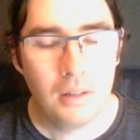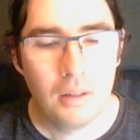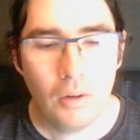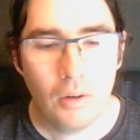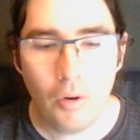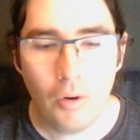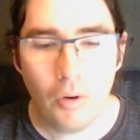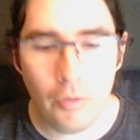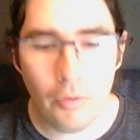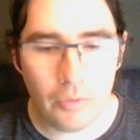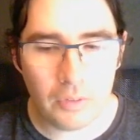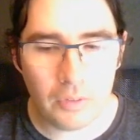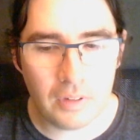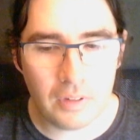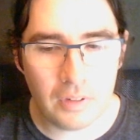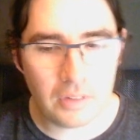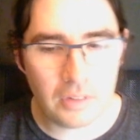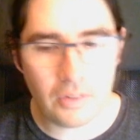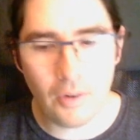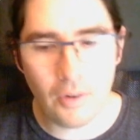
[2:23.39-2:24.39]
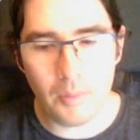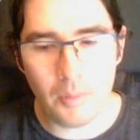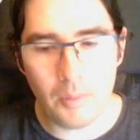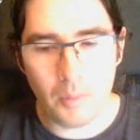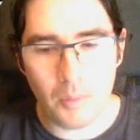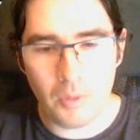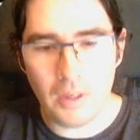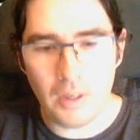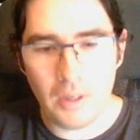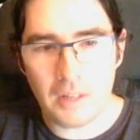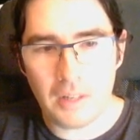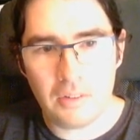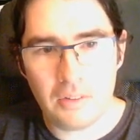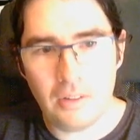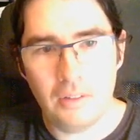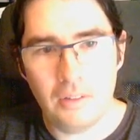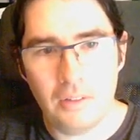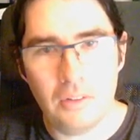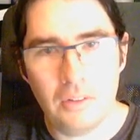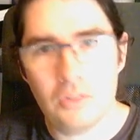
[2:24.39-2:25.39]
Hopefully this time we won't
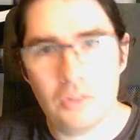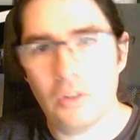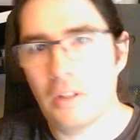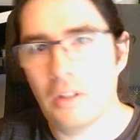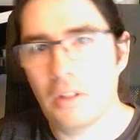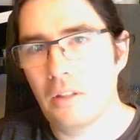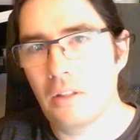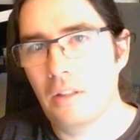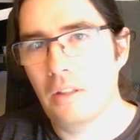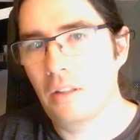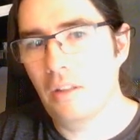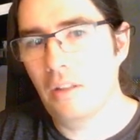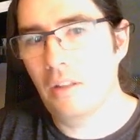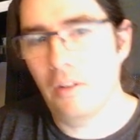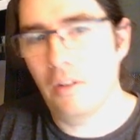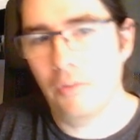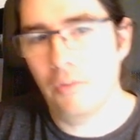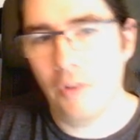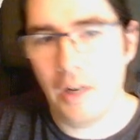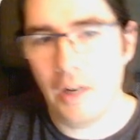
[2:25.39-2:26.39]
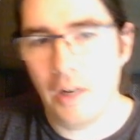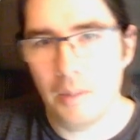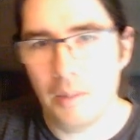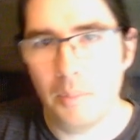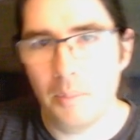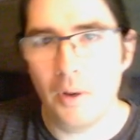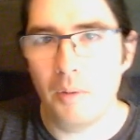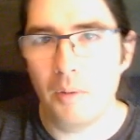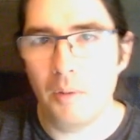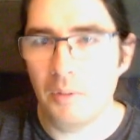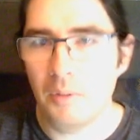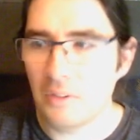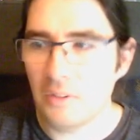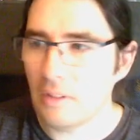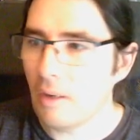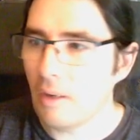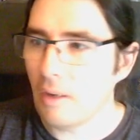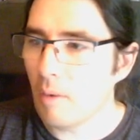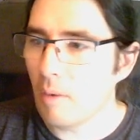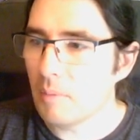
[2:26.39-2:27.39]
accidentally trigger the fire department to
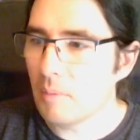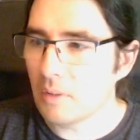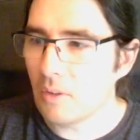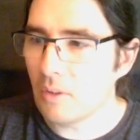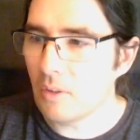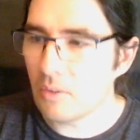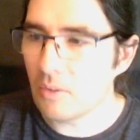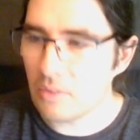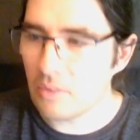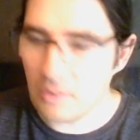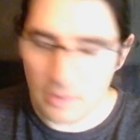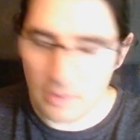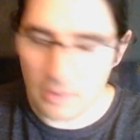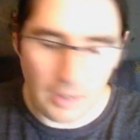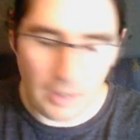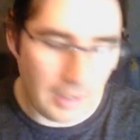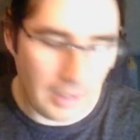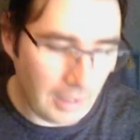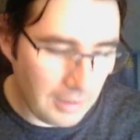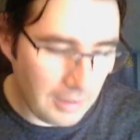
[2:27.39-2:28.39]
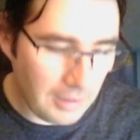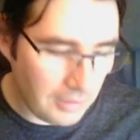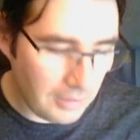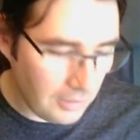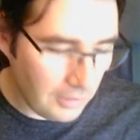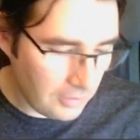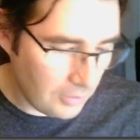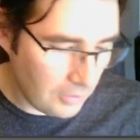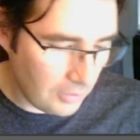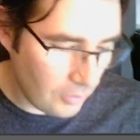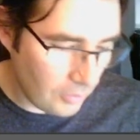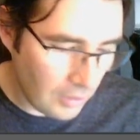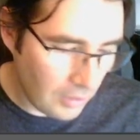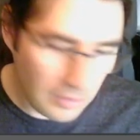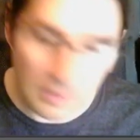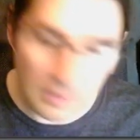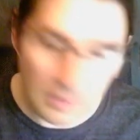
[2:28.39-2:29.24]
come and cost us like 8,000 crowns.